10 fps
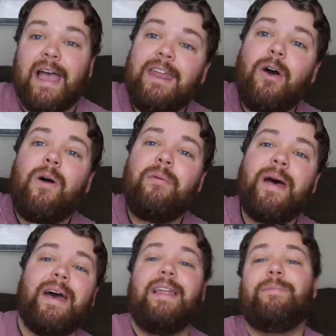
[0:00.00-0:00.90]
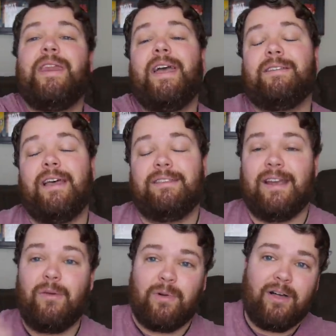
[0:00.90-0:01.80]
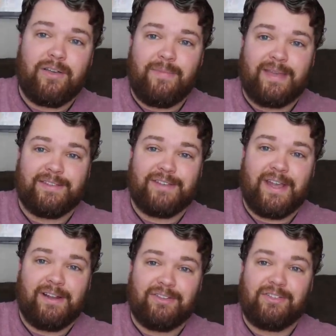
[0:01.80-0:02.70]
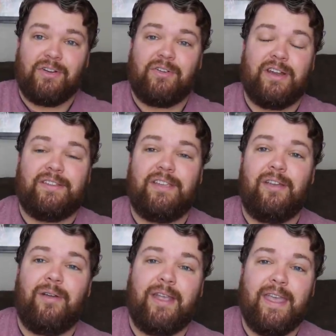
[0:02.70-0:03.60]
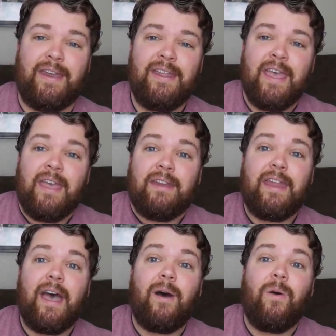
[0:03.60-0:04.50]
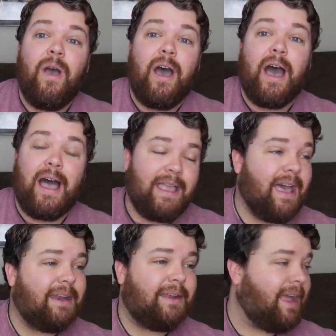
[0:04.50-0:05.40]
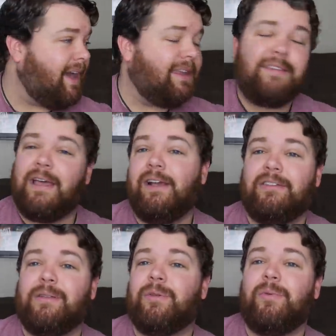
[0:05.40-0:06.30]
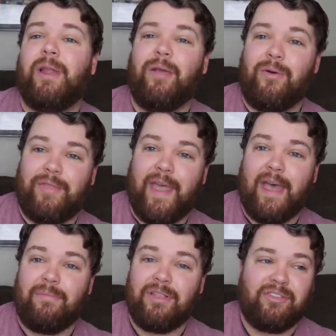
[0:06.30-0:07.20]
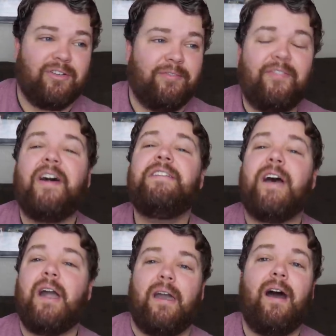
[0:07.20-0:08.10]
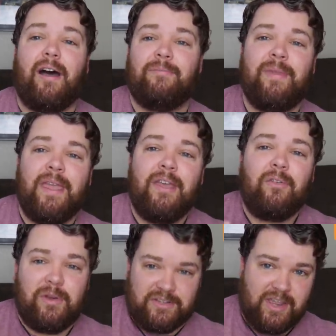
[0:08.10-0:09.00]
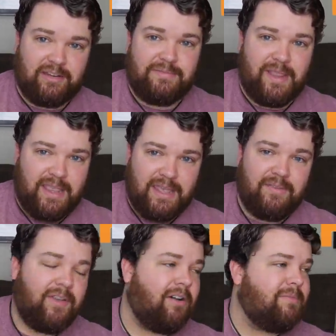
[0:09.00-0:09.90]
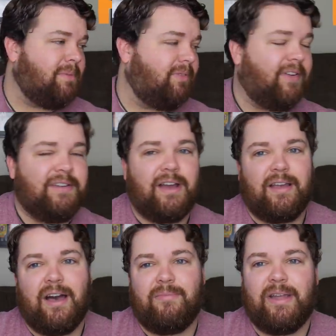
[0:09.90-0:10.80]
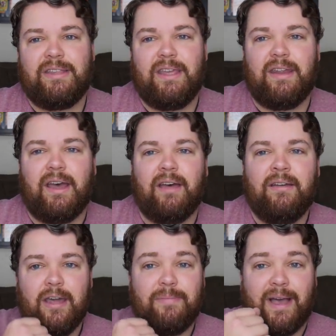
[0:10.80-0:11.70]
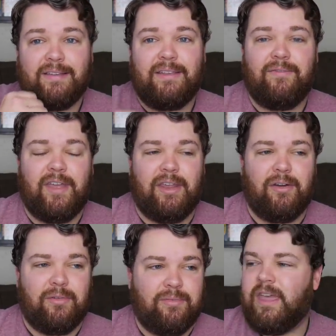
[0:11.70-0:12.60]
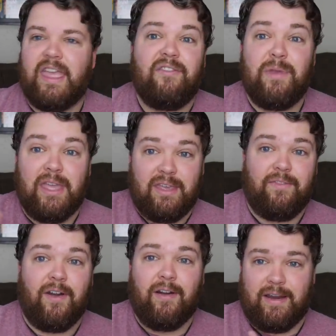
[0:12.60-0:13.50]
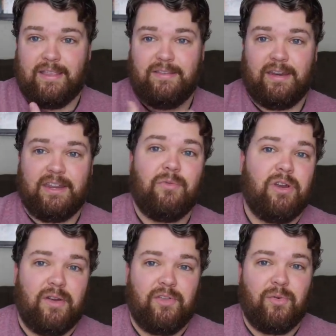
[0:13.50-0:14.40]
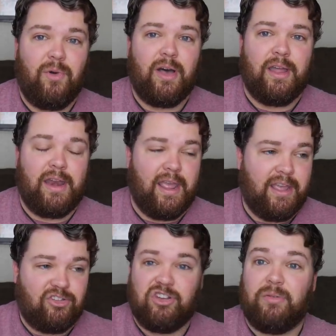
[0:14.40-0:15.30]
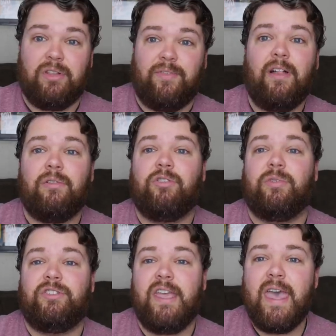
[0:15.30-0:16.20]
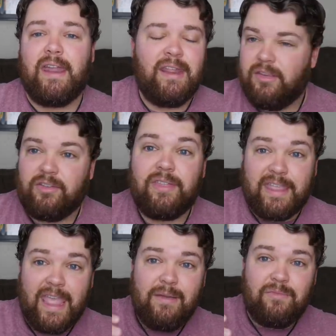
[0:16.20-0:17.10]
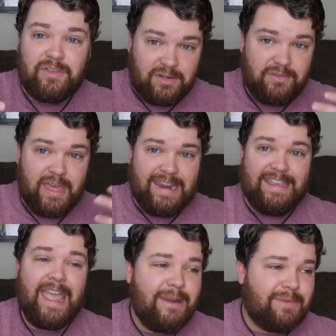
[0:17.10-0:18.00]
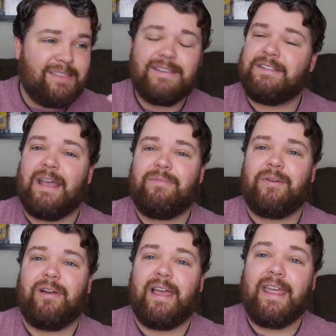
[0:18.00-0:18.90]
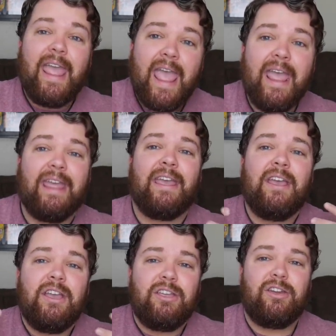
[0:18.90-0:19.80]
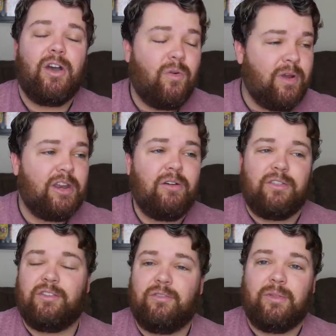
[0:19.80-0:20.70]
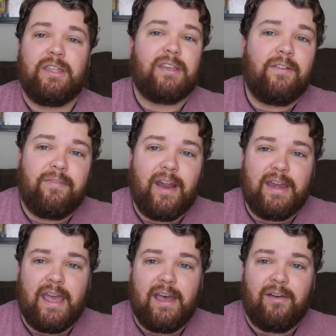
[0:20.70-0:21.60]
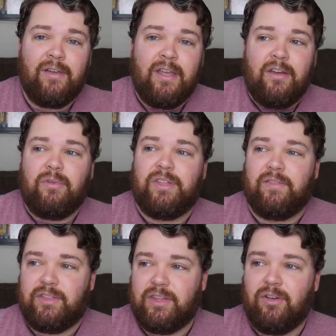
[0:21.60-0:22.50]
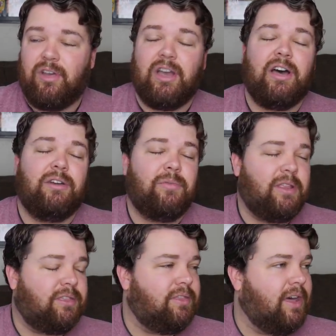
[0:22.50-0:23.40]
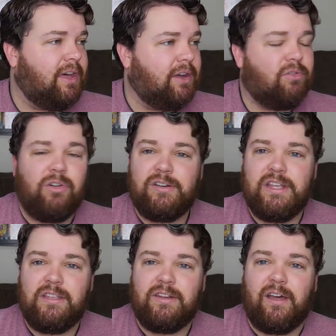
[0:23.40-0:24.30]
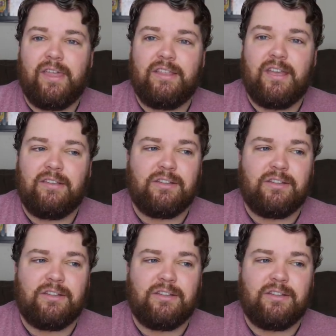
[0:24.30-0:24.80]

Hello, all my Hullamaniacs out there. Welcome back to the channel. It's so great to see you again. Now, I got I got to tell y'all something really cool that happened. So fun dot com reached out to me again. If y'all remember fun dot com, I did a unboxing video. They gave me a gift card and said get whatever you want and share with your followers what you get. So they came to do that again, but this time they were like, "Hey, you know, we know this is really tough right now with everything going on with the quarantines and all that jazz.